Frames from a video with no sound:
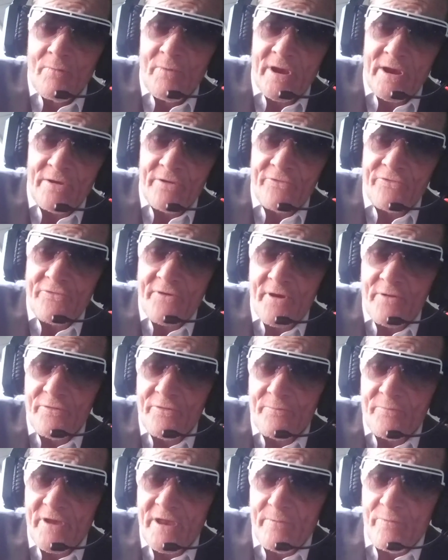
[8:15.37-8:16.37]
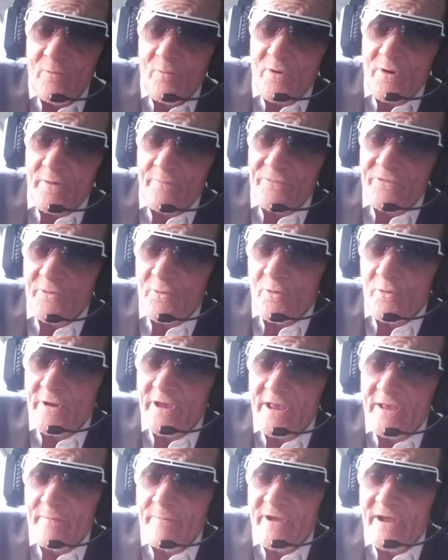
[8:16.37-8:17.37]
we're going to show the people what I'm
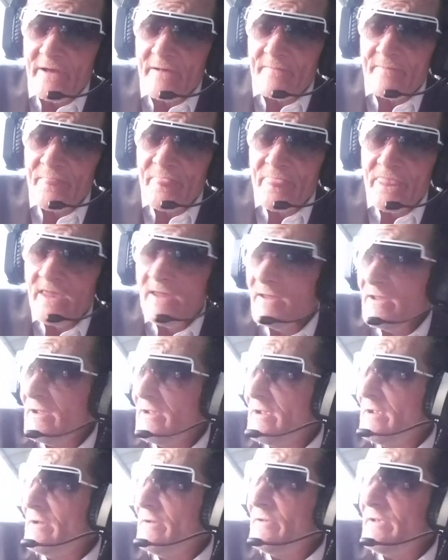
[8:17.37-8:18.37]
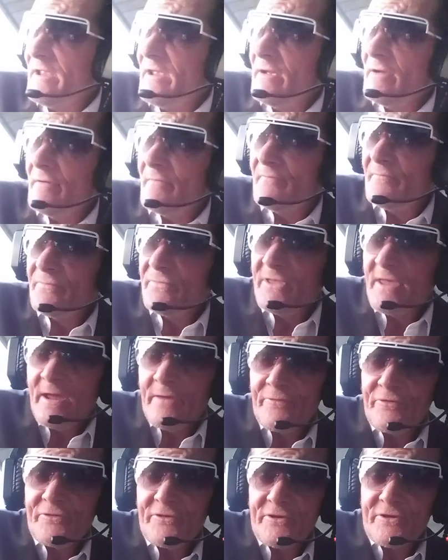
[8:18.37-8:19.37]
talking about. Now, you
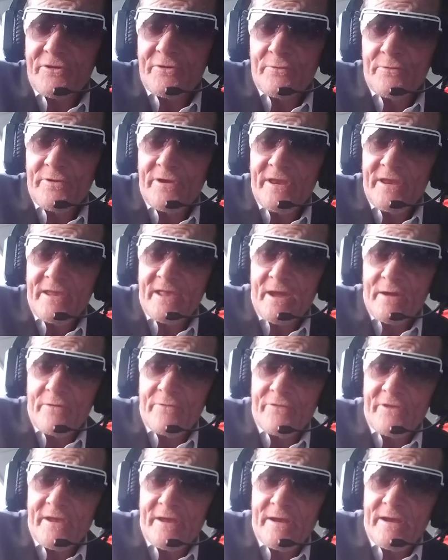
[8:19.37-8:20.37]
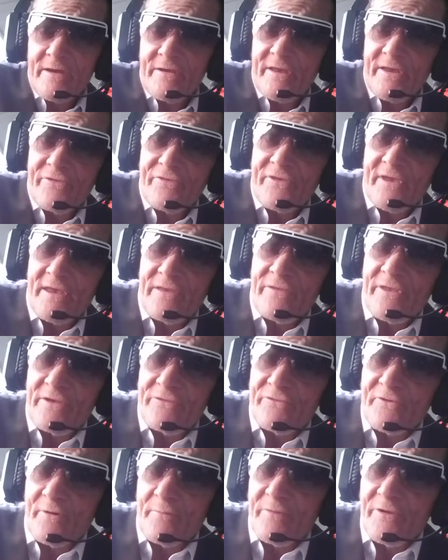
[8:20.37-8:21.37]
have security go there and they say
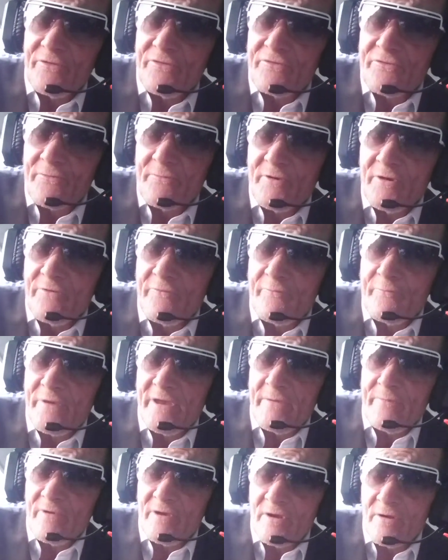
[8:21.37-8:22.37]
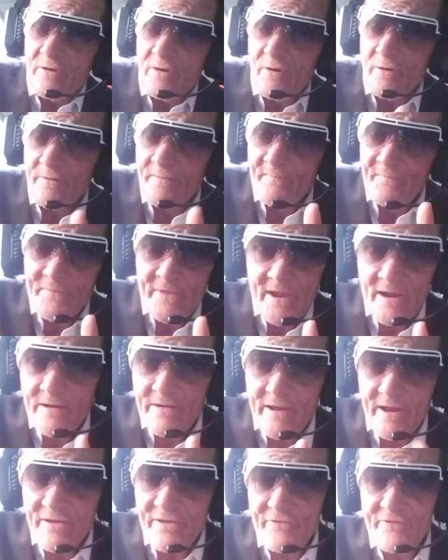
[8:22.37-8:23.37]
their job is to move people along.
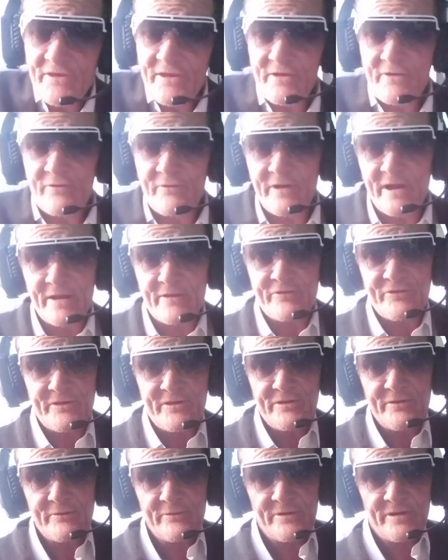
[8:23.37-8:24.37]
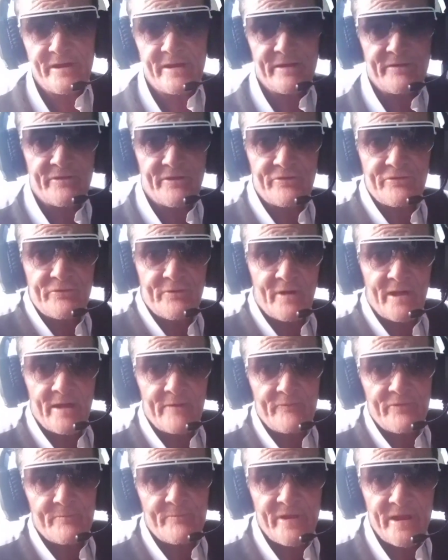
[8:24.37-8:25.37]
That is incorrect. Security does not
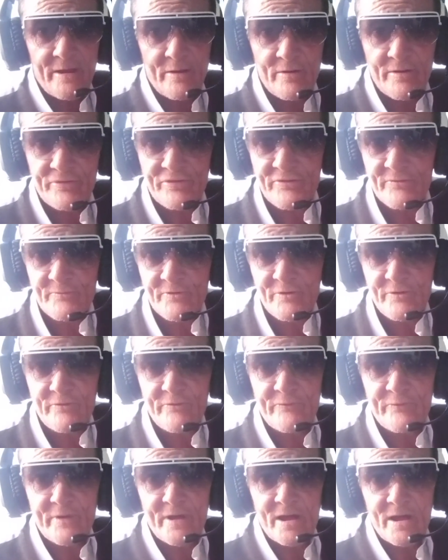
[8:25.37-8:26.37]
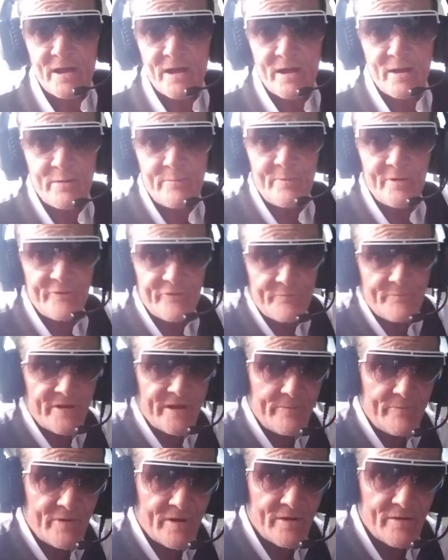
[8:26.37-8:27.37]
have the power to move homeless
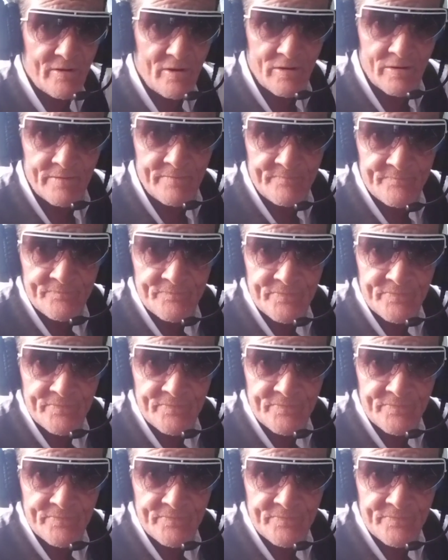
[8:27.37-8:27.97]
people along,